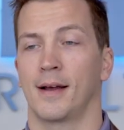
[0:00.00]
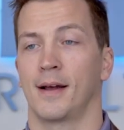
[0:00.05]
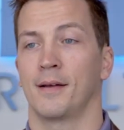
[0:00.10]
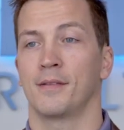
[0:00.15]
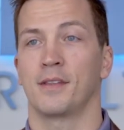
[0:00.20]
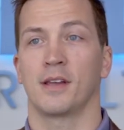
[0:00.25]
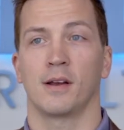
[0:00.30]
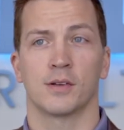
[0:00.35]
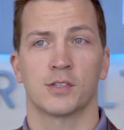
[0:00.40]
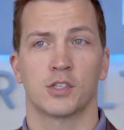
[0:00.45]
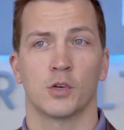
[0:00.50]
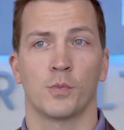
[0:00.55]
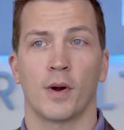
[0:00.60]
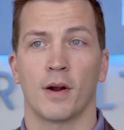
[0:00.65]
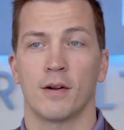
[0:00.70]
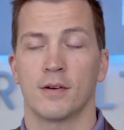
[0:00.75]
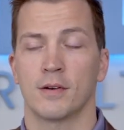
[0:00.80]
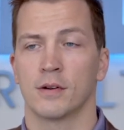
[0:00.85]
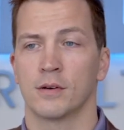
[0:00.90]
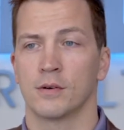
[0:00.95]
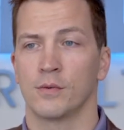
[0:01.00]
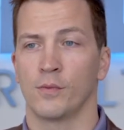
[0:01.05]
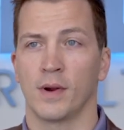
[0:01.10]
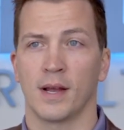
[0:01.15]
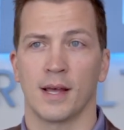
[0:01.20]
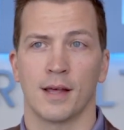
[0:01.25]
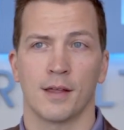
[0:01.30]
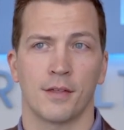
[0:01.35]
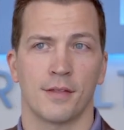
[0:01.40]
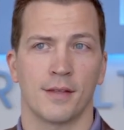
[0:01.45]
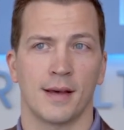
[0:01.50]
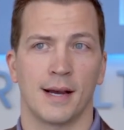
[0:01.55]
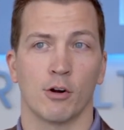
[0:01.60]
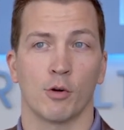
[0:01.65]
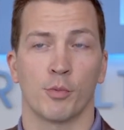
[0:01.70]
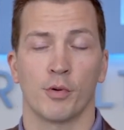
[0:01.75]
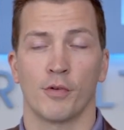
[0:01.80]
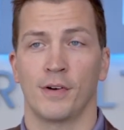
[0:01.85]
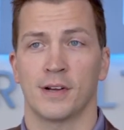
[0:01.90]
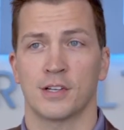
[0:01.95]
They also partnered with our
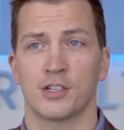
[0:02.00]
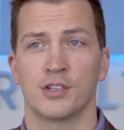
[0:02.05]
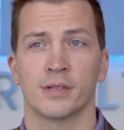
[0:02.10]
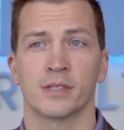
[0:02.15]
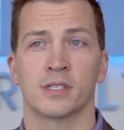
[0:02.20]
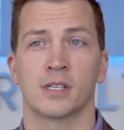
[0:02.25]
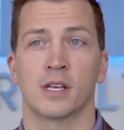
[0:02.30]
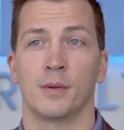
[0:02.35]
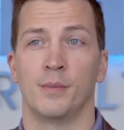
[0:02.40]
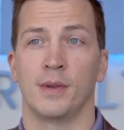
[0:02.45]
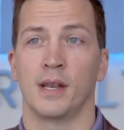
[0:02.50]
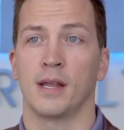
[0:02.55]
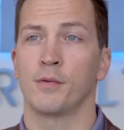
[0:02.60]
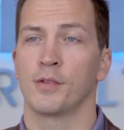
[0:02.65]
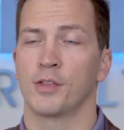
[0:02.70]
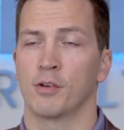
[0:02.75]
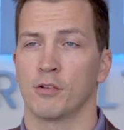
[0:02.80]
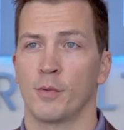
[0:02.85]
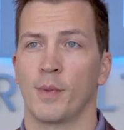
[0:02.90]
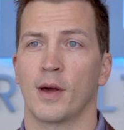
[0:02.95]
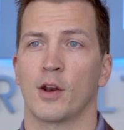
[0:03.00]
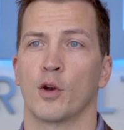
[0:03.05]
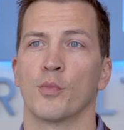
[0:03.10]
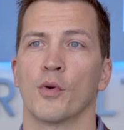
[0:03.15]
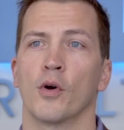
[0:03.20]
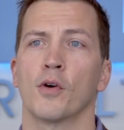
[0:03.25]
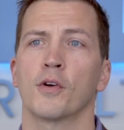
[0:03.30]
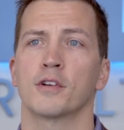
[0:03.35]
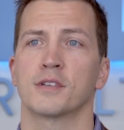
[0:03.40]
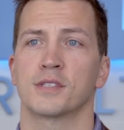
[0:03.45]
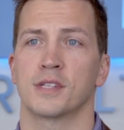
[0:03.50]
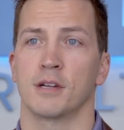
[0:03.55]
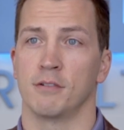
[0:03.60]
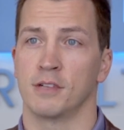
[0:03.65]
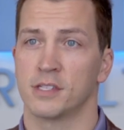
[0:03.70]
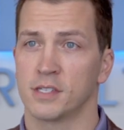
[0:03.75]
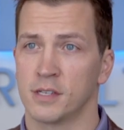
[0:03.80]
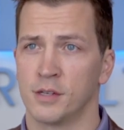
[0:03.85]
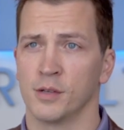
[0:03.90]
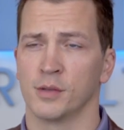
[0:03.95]
Professionalism Committee through the Better Broker
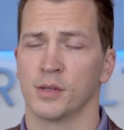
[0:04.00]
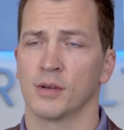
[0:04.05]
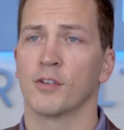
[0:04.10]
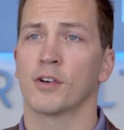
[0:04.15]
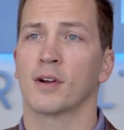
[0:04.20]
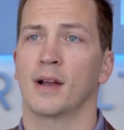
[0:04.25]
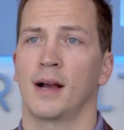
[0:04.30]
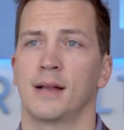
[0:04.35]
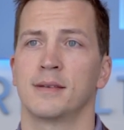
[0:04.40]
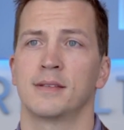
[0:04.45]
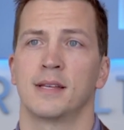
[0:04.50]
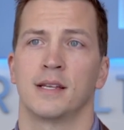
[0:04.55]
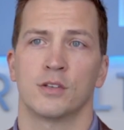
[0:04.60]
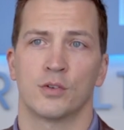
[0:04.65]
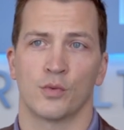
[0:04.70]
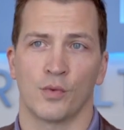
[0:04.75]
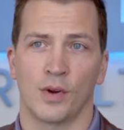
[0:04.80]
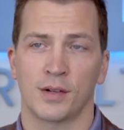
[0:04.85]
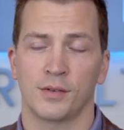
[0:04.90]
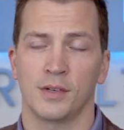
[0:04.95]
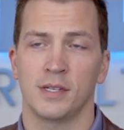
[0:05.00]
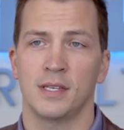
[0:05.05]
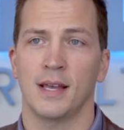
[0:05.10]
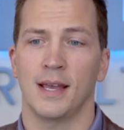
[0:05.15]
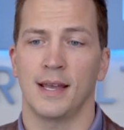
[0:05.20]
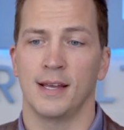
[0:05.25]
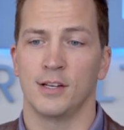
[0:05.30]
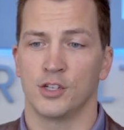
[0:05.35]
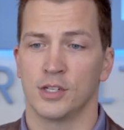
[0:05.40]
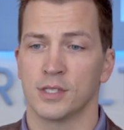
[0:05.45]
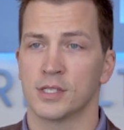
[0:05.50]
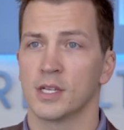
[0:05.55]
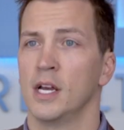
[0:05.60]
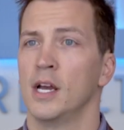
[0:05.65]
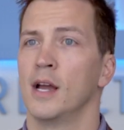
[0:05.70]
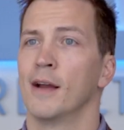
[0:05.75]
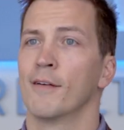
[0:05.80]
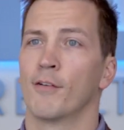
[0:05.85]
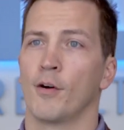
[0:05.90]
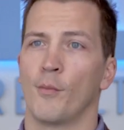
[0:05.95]
Series to deliver content directly to agents
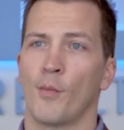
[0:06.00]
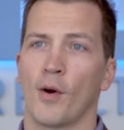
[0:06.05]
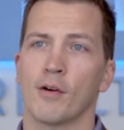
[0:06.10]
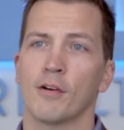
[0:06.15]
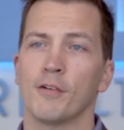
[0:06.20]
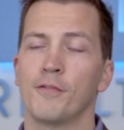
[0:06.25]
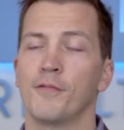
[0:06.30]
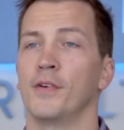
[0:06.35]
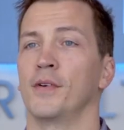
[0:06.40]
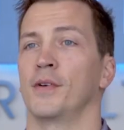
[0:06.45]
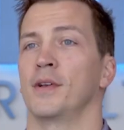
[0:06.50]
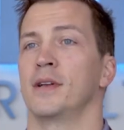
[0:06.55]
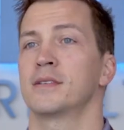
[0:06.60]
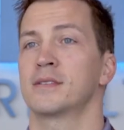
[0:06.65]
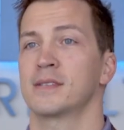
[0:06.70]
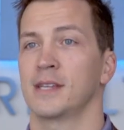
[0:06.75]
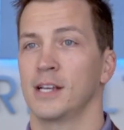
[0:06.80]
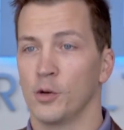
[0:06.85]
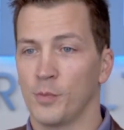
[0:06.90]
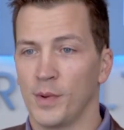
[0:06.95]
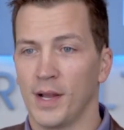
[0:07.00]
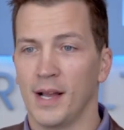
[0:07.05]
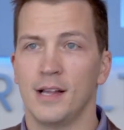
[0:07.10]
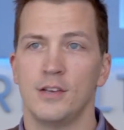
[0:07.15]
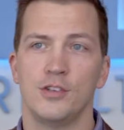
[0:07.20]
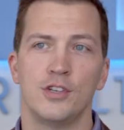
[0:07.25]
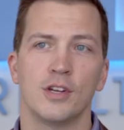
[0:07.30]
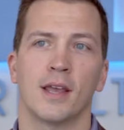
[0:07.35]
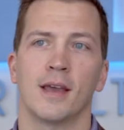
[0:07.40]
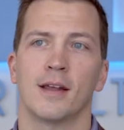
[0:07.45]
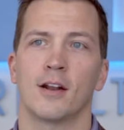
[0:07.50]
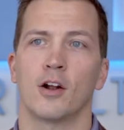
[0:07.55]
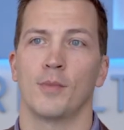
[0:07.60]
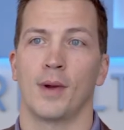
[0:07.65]
from our affiliates to help educate our